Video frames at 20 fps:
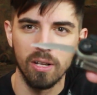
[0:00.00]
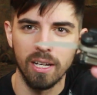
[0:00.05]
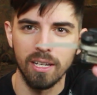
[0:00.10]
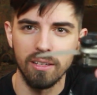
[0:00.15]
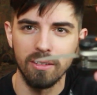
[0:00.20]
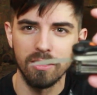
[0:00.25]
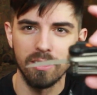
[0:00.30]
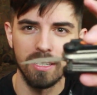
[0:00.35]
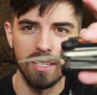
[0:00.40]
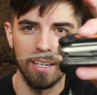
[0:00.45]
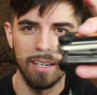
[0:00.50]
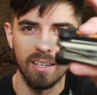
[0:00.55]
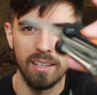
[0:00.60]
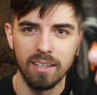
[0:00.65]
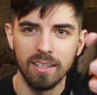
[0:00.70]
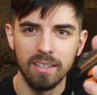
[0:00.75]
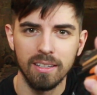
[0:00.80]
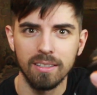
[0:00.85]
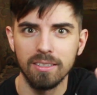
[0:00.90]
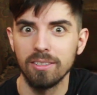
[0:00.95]
I used to
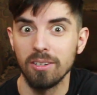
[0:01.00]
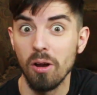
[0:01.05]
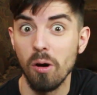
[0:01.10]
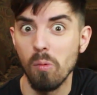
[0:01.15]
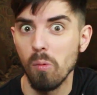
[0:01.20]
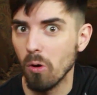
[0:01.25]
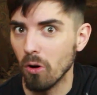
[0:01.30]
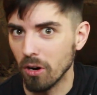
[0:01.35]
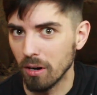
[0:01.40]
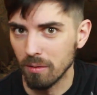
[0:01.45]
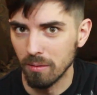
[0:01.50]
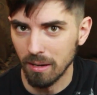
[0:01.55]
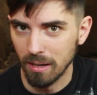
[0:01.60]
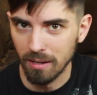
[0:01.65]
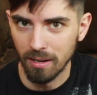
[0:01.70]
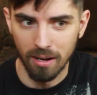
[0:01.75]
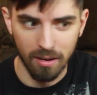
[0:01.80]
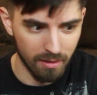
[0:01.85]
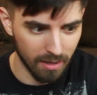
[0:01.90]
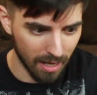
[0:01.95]
snowboard.
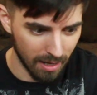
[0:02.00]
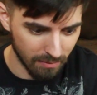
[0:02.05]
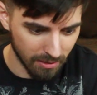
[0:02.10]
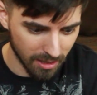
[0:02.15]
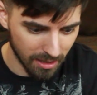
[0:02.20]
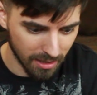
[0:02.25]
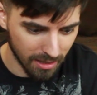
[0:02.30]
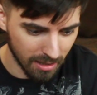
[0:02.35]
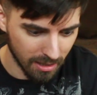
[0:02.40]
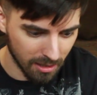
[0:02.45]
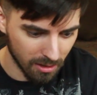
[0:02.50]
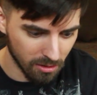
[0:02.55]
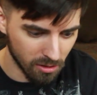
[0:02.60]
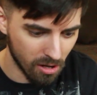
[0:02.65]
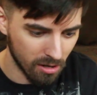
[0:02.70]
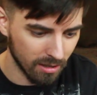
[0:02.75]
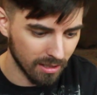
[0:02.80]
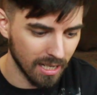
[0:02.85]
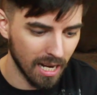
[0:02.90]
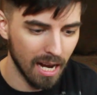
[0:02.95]
I haven't done it in a
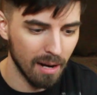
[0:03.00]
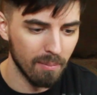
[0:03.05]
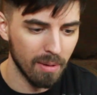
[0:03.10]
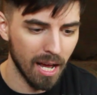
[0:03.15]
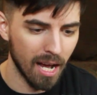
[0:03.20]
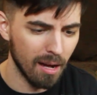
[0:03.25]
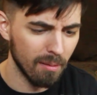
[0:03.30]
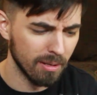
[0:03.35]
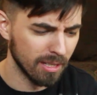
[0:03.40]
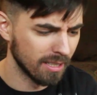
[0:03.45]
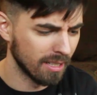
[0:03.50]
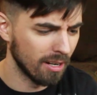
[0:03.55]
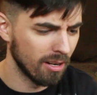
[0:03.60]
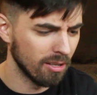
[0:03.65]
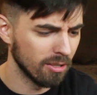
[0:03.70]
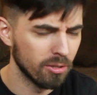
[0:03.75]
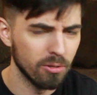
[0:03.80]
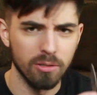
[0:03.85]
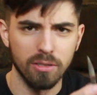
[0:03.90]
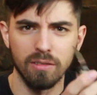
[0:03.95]
long time now, but it's got
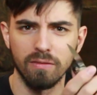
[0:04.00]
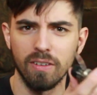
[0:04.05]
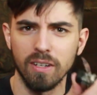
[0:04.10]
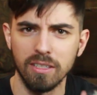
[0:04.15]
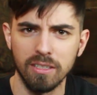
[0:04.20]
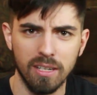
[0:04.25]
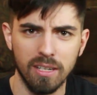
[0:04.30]
all sorts of fun